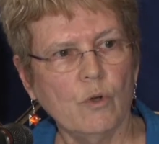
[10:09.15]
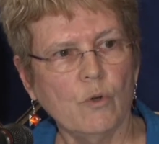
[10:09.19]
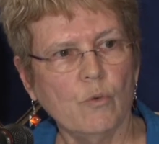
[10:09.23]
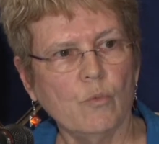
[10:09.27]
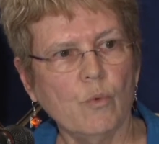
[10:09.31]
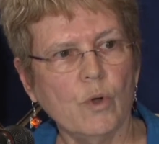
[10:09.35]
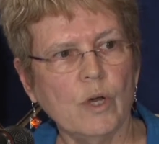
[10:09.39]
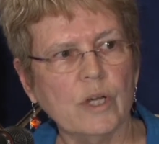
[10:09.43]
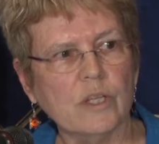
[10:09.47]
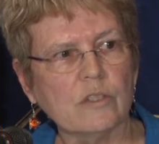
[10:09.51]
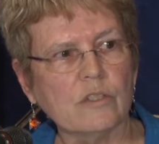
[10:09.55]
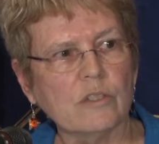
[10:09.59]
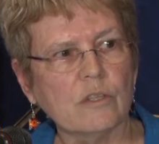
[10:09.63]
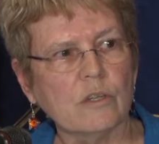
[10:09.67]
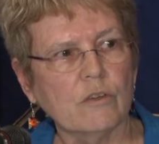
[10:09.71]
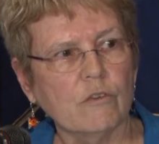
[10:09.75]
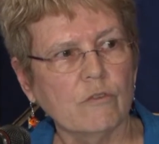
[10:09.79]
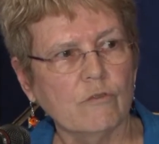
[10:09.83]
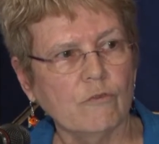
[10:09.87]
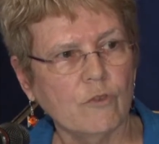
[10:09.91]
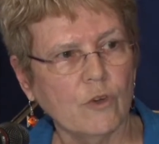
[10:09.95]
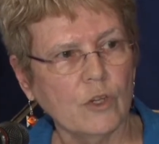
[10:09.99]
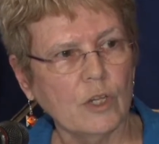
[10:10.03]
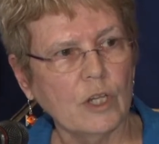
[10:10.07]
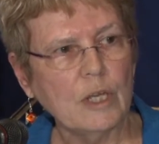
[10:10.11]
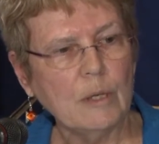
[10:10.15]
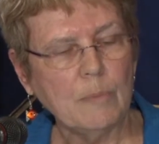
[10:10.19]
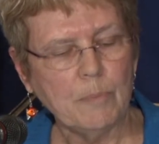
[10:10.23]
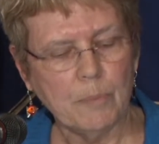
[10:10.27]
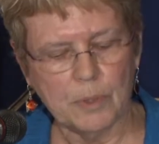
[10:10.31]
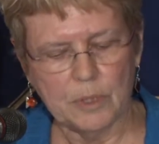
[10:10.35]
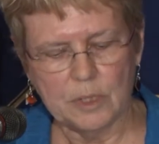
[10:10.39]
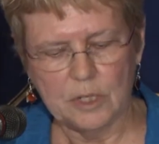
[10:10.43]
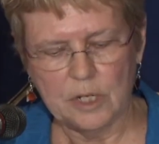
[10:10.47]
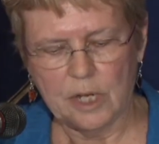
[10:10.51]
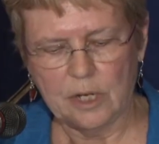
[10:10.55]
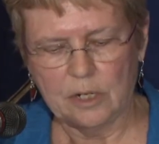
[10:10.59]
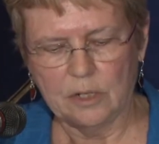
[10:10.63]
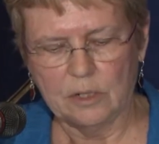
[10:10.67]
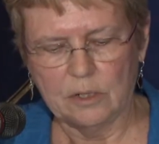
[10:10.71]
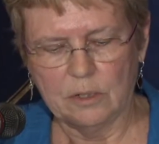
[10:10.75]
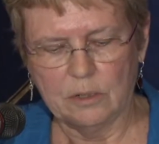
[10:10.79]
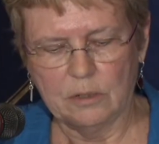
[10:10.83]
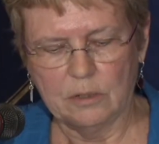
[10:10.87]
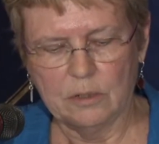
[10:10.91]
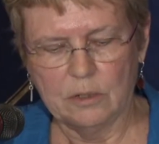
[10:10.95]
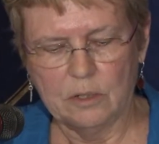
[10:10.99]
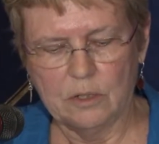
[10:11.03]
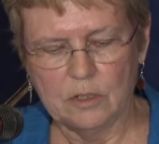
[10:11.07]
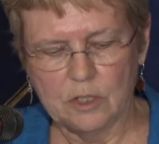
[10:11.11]
was fully protected,
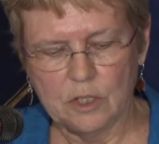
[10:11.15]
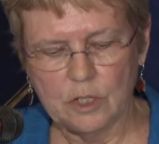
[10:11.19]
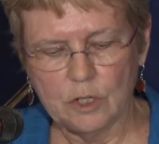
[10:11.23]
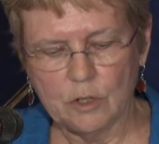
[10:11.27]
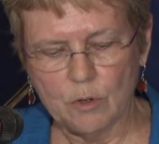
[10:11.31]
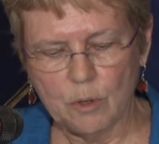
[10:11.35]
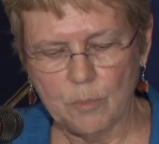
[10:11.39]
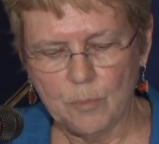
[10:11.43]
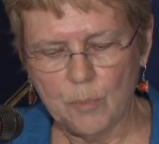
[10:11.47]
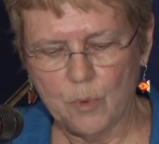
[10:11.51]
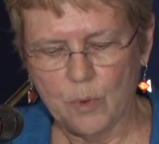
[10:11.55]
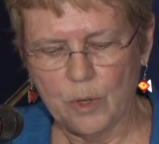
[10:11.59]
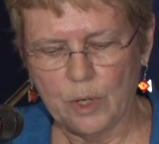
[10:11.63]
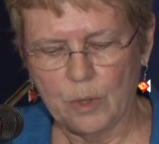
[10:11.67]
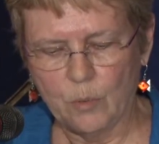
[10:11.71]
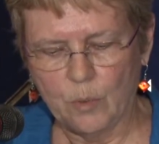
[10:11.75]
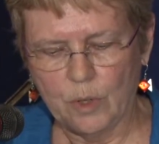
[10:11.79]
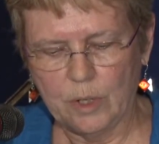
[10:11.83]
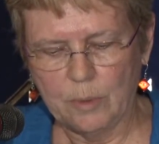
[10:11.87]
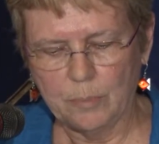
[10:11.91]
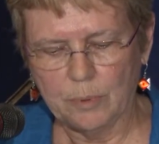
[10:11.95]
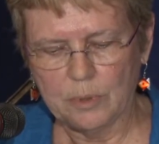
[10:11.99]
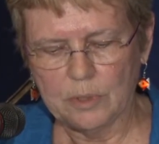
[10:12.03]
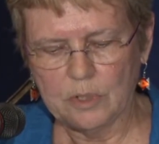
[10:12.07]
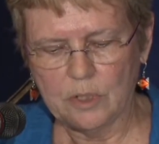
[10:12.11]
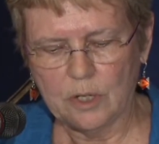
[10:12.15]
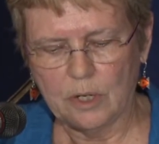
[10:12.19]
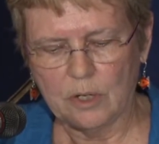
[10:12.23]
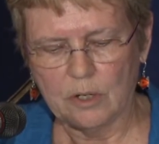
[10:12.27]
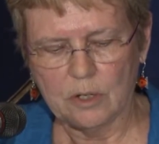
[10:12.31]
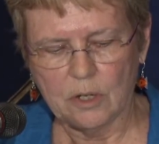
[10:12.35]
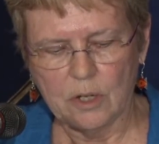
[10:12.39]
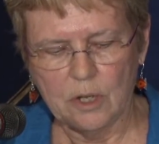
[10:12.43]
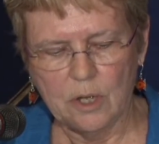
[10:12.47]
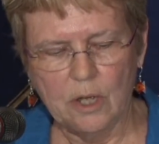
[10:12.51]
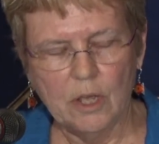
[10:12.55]
0.1%.